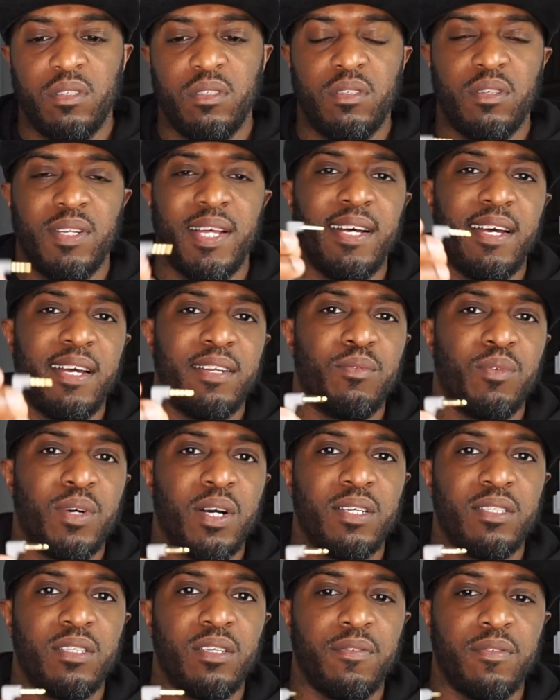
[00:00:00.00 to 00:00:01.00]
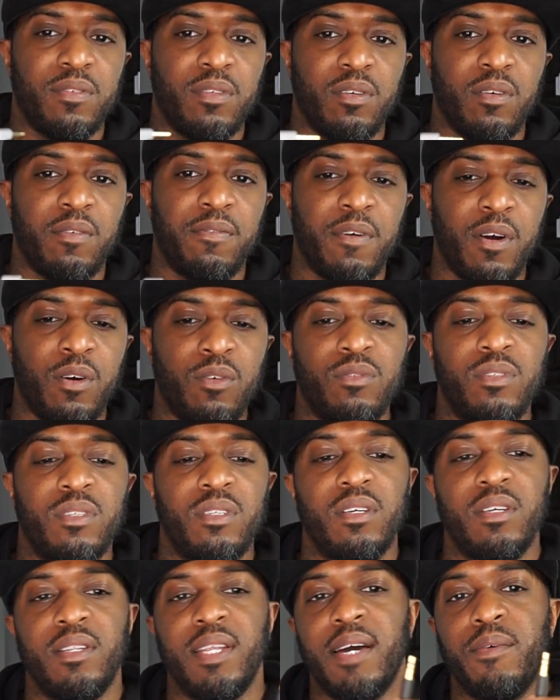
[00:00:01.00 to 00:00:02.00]
So that end will go into your phone
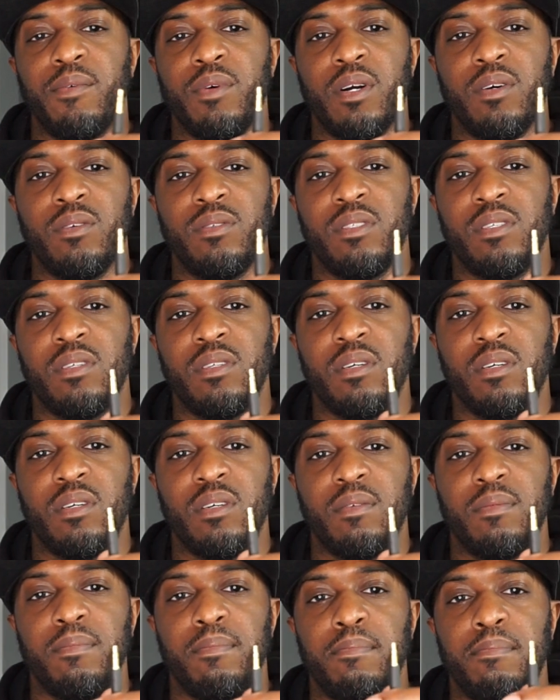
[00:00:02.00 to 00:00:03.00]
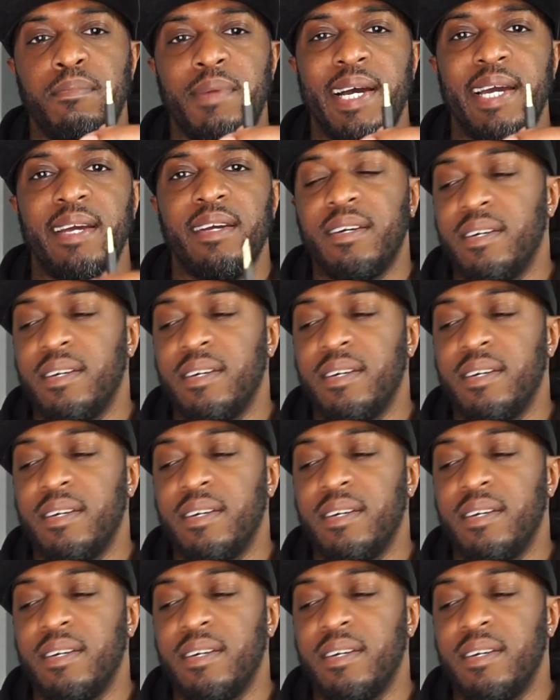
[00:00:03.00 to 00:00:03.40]
and that will go into the mic.